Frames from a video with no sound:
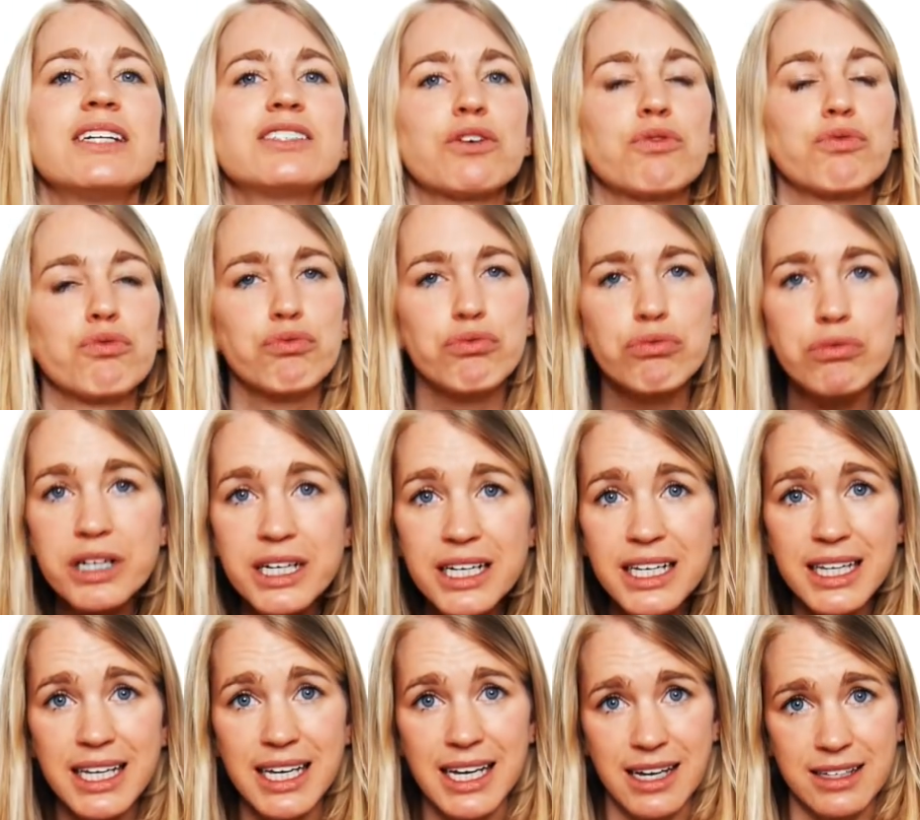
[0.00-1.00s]
is
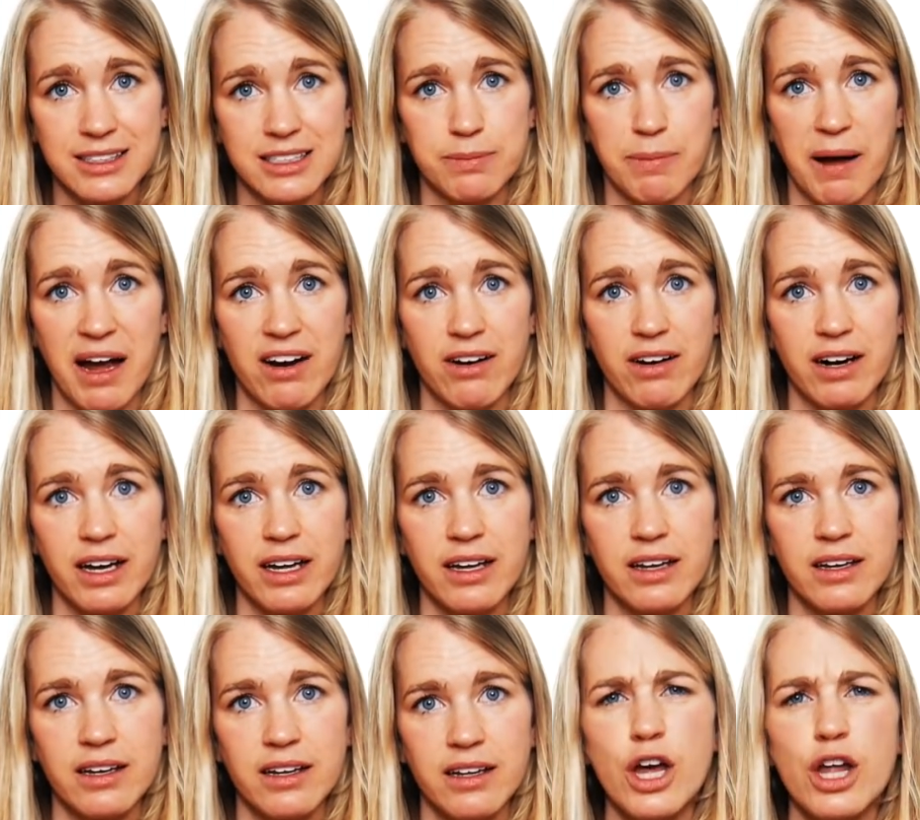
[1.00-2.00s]
really inspiring.